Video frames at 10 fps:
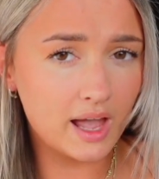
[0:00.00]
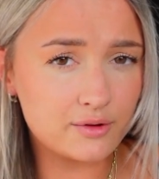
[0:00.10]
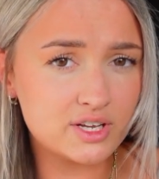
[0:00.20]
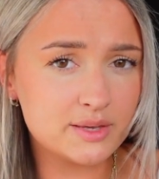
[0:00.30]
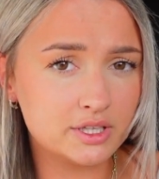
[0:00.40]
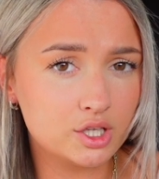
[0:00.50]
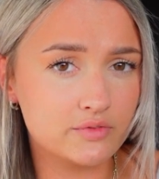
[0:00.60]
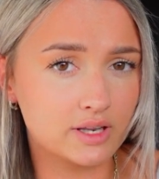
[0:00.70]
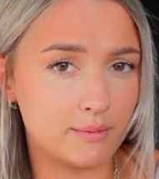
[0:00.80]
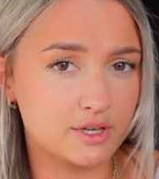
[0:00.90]
I've really been
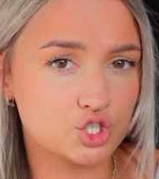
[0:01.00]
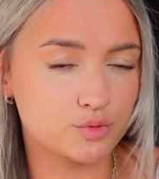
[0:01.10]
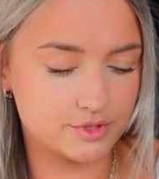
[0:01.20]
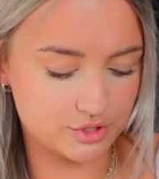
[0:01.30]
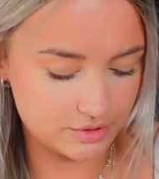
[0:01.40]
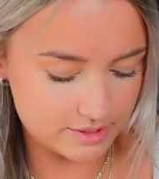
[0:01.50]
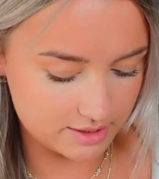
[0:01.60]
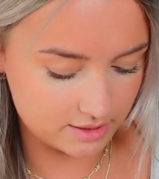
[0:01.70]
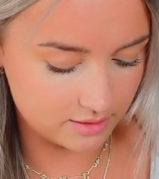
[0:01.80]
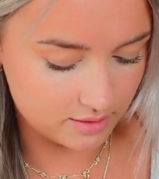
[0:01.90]
loving like my jumpsuits
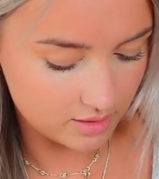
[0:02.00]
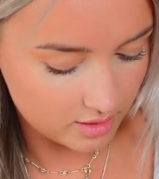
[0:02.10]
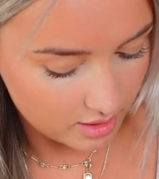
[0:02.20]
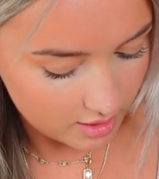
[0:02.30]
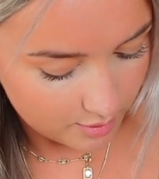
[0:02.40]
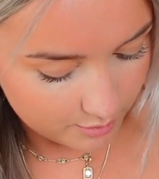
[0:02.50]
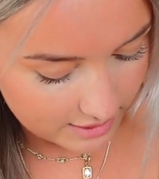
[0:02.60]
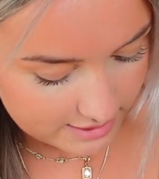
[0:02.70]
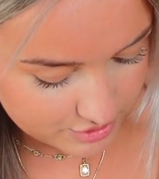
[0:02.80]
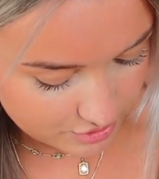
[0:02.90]
and
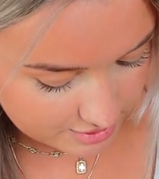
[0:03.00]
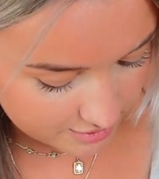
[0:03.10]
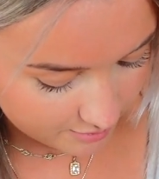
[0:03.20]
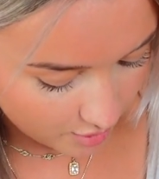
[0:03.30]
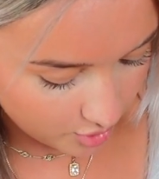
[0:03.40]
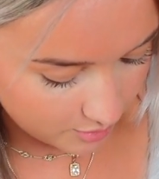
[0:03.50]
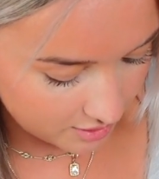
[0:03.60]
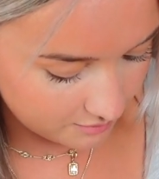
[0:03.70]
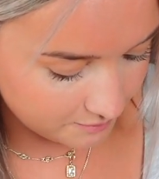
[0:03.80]
play suits at the moment.